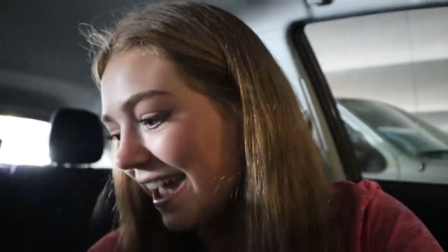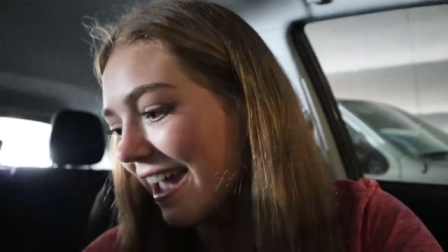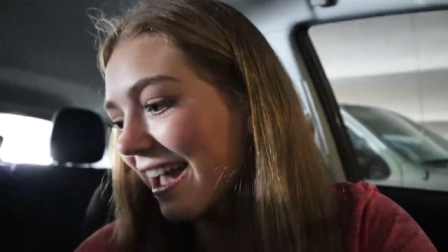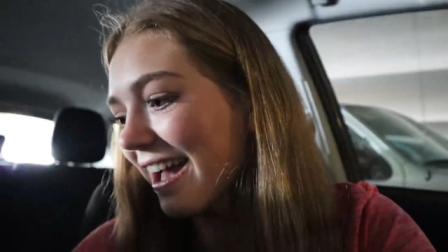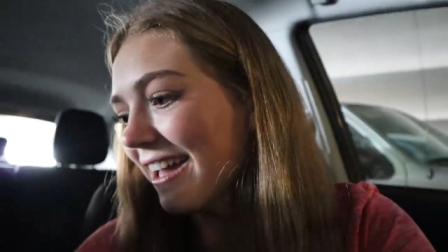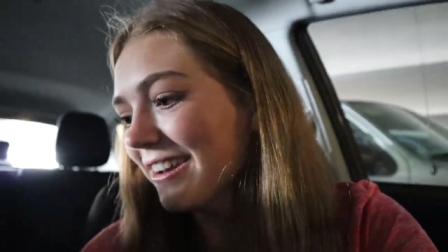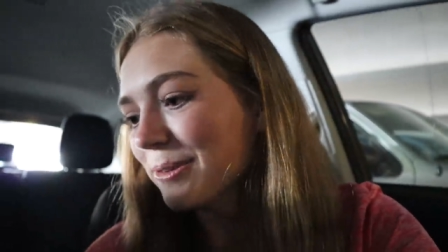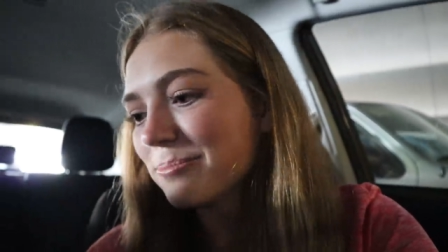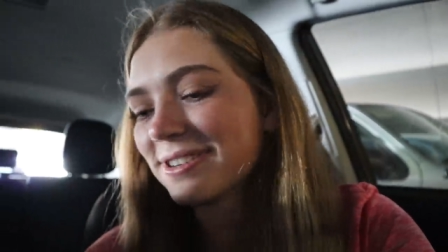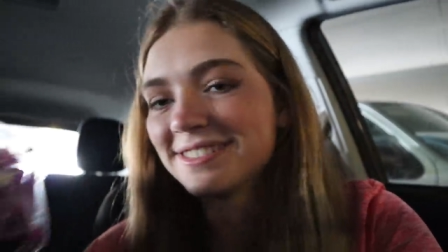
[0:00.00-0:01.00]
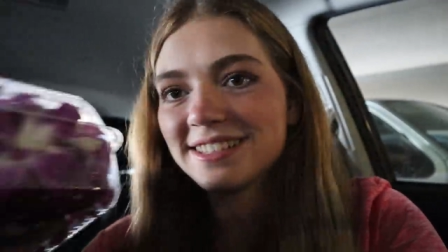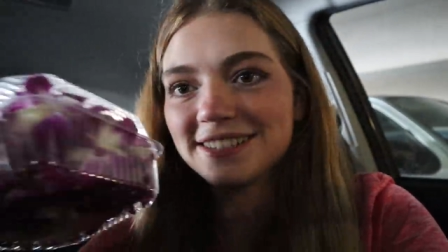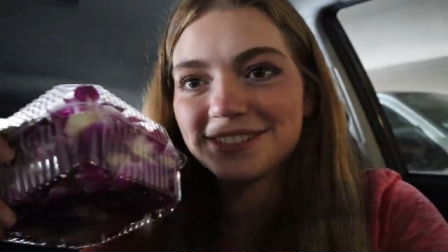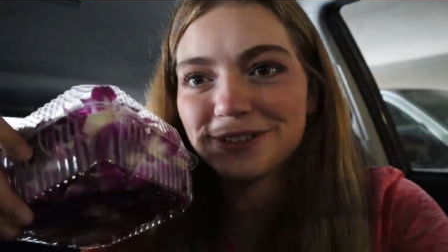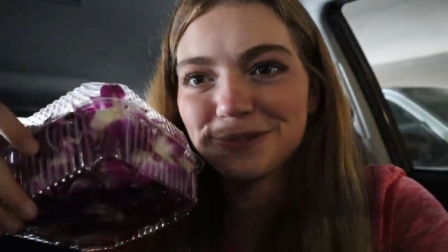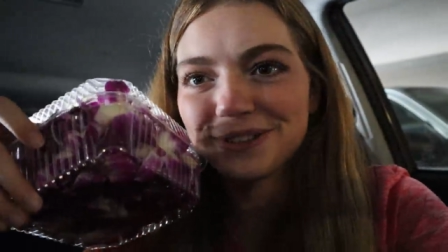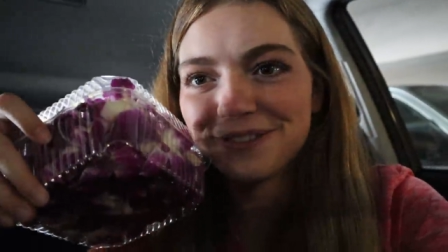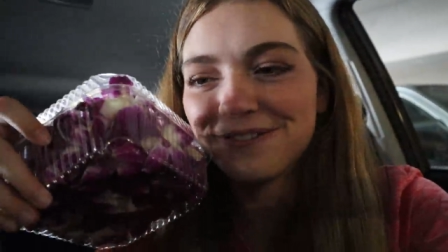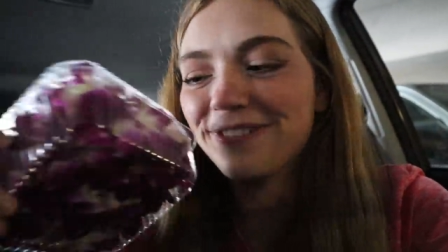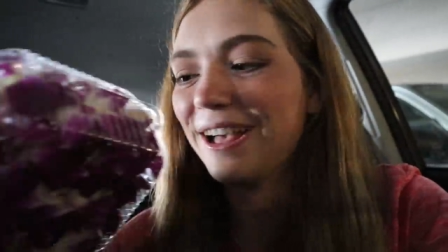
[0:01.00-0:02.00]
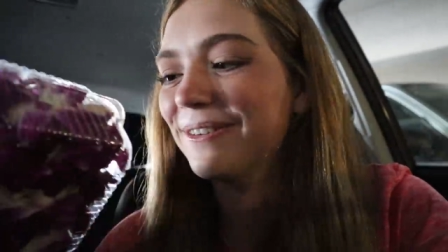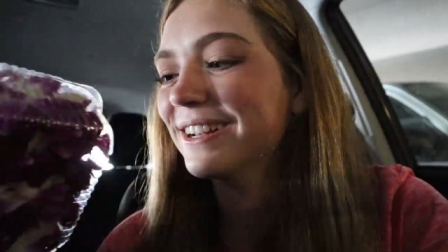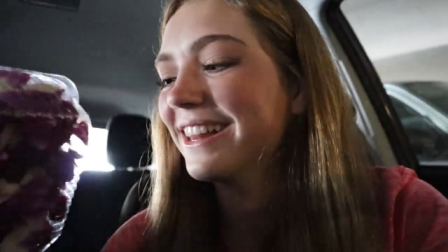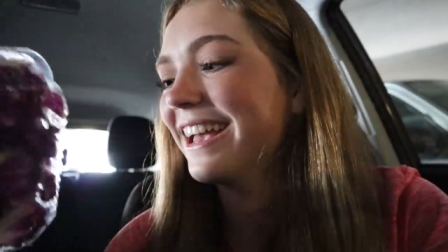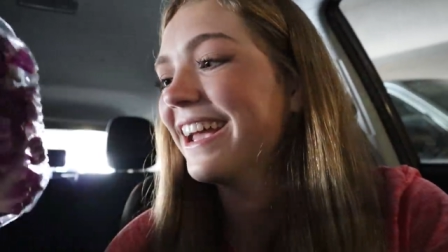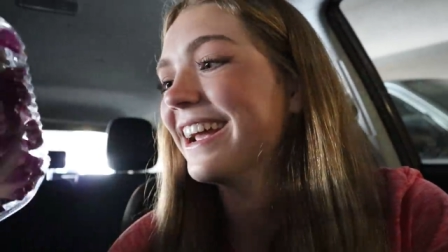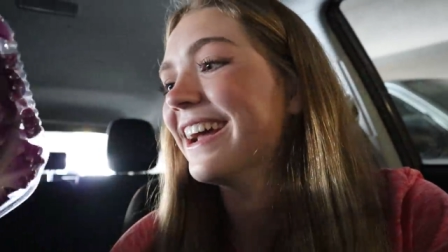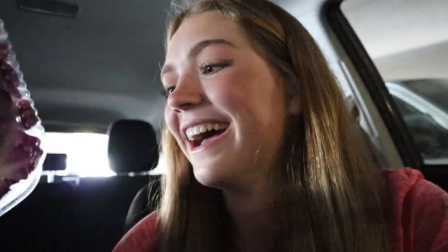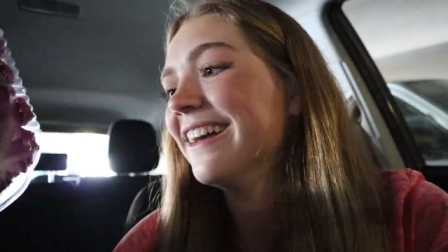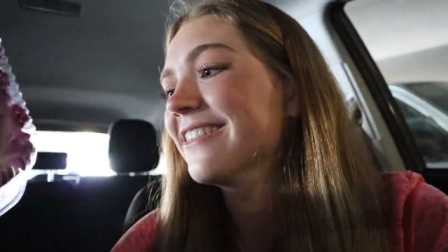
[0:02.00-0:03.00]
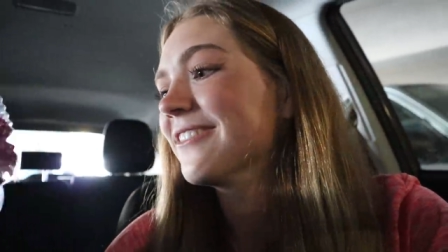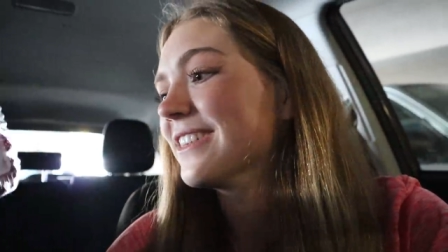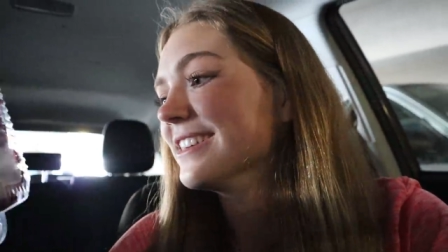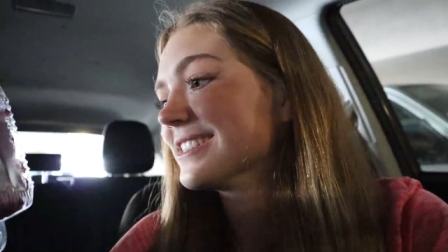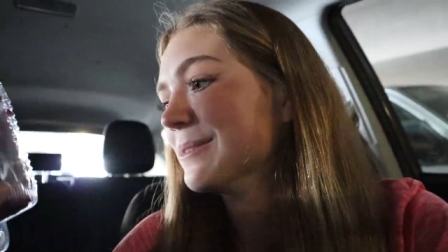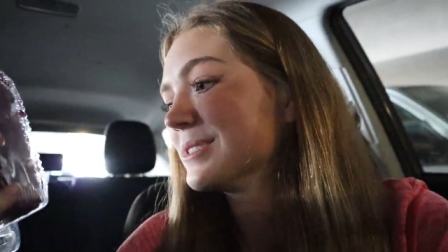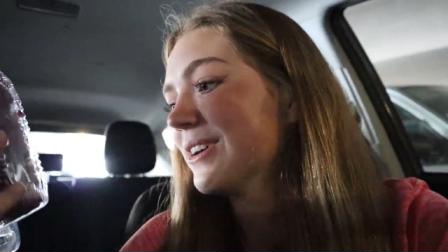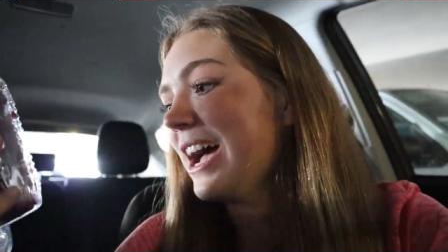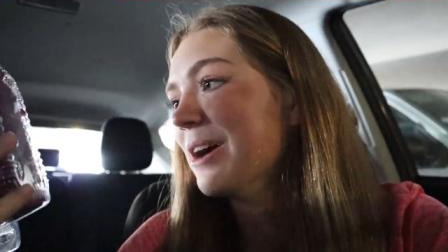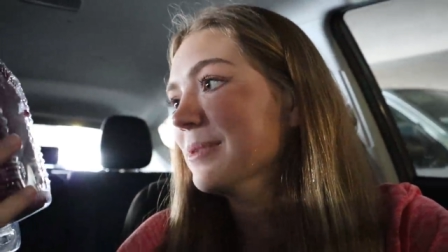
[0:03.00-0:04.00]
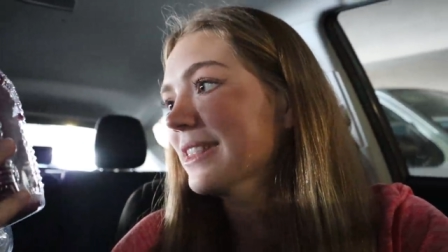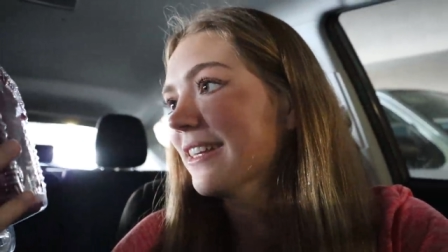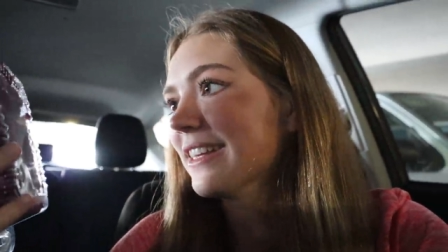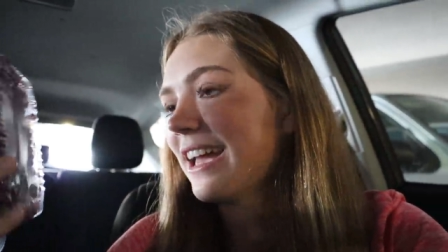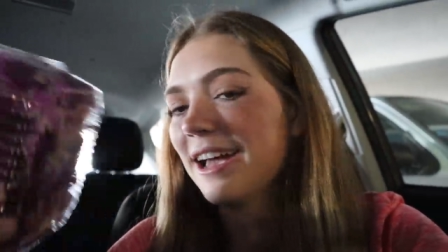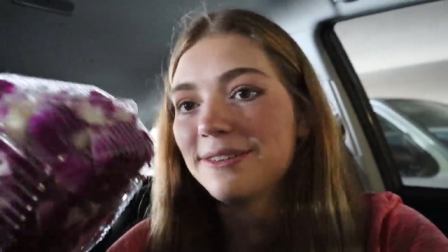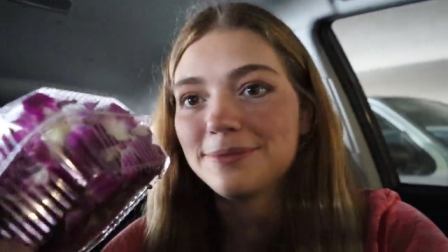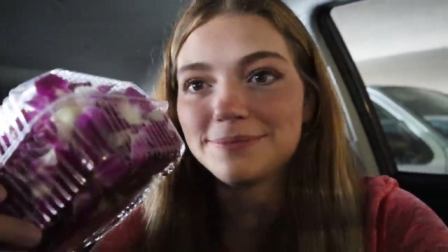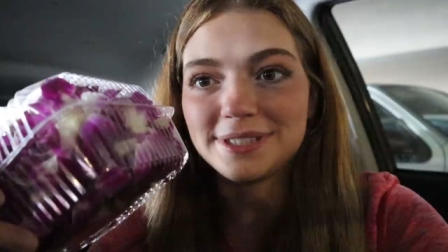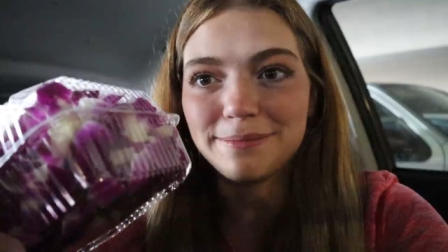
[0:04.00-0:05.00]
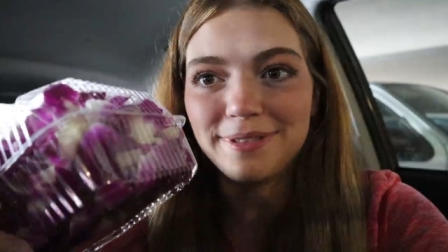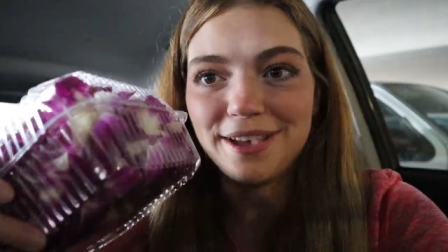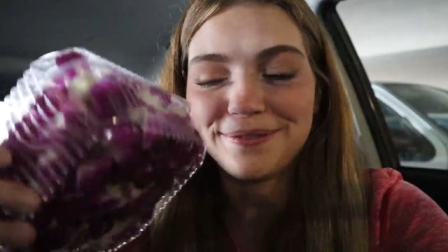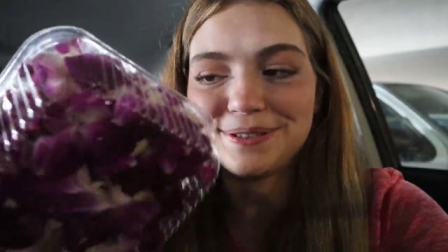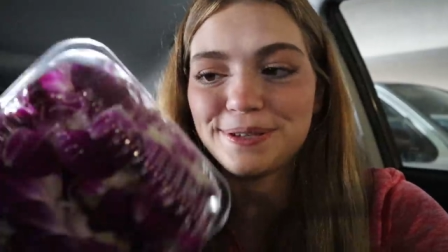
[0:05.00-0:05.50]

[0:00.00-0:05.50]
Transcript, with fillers: and presenter with the flower lei. I love this. I'm so happy that they had some left,